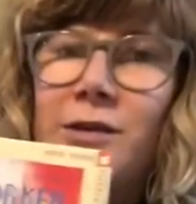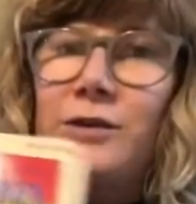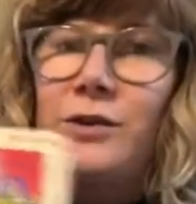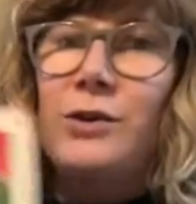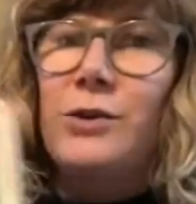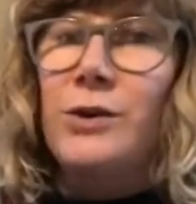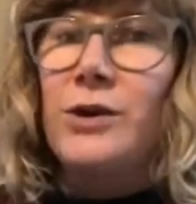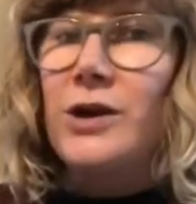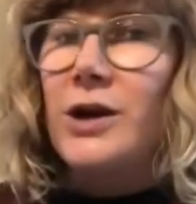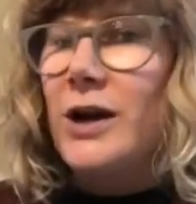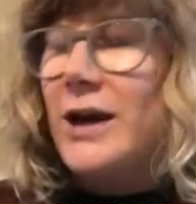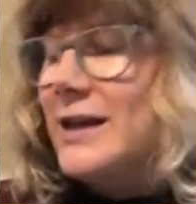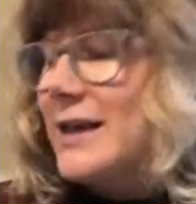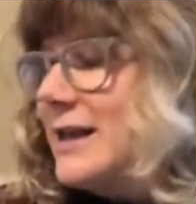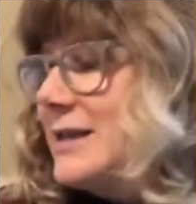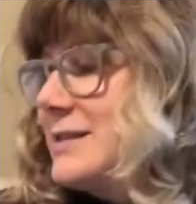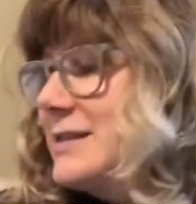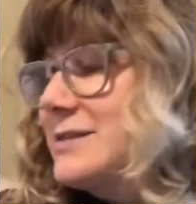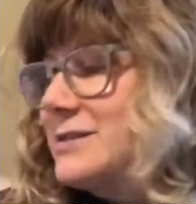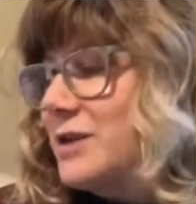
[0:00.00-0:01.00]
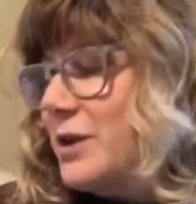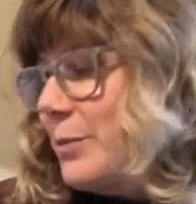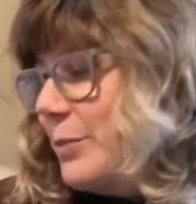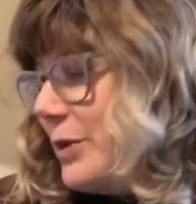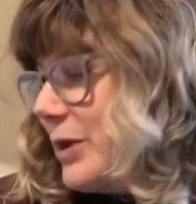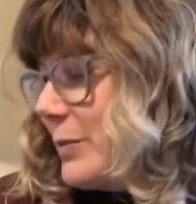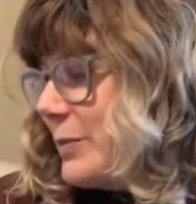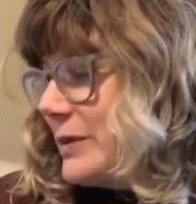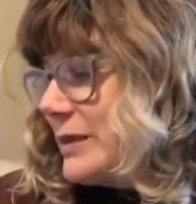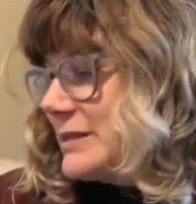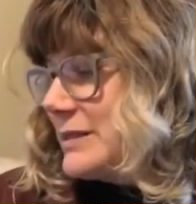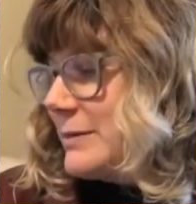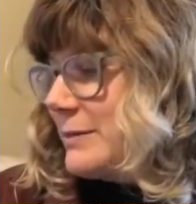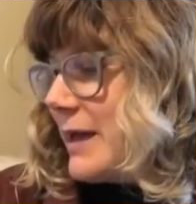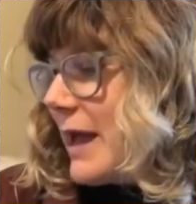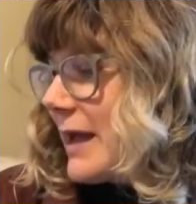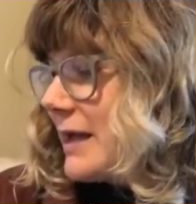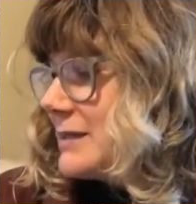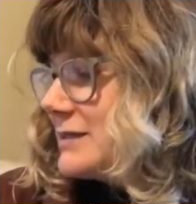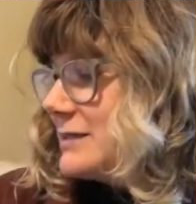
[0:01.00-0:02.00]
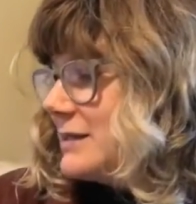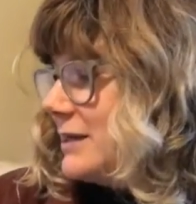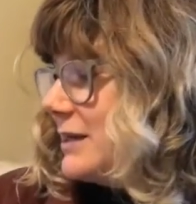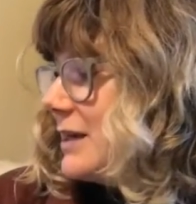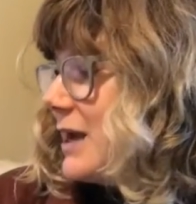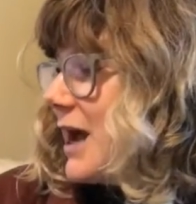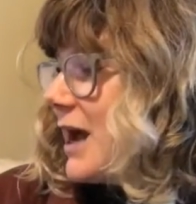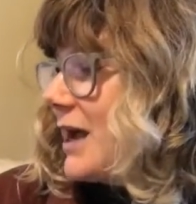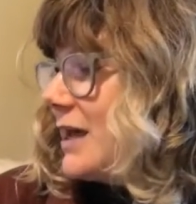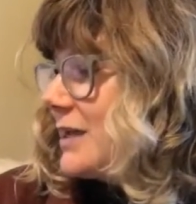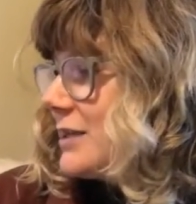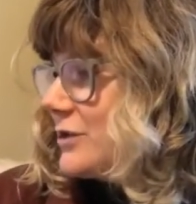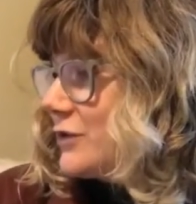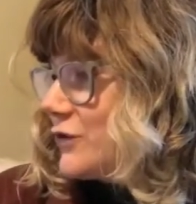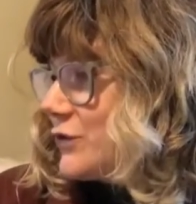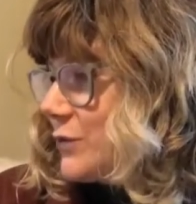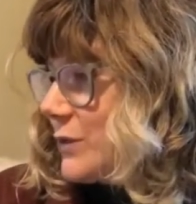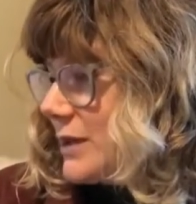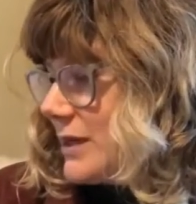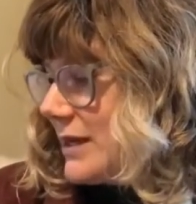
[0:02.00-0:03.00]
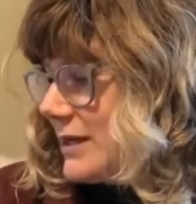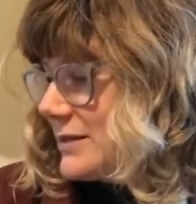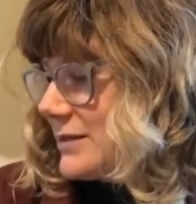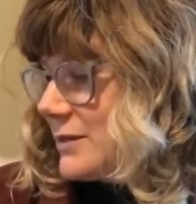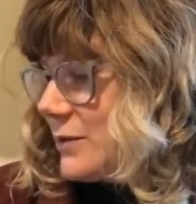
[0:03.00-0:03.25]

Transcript: New Yorker, I guess, isn't a book, but it's a magazine, and I enjoy it.